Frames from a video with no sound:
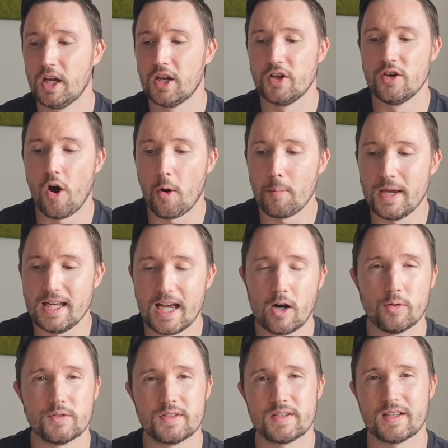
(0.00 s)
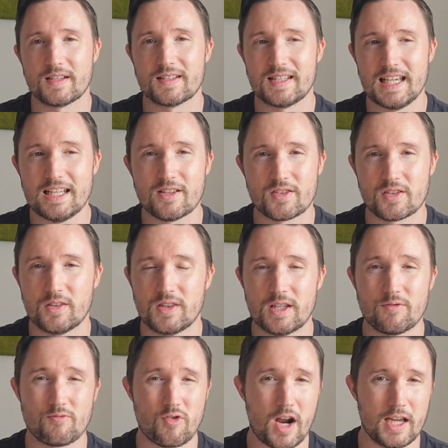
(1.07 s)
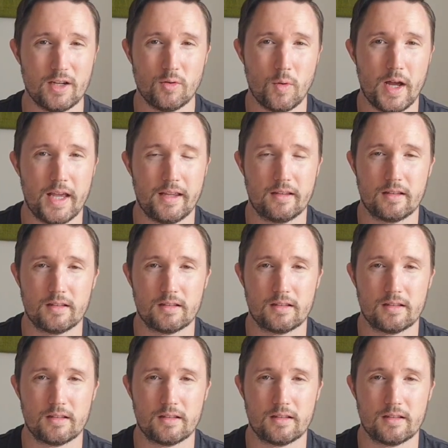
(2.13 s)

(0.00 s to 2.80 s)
not being able to succeed at something right away.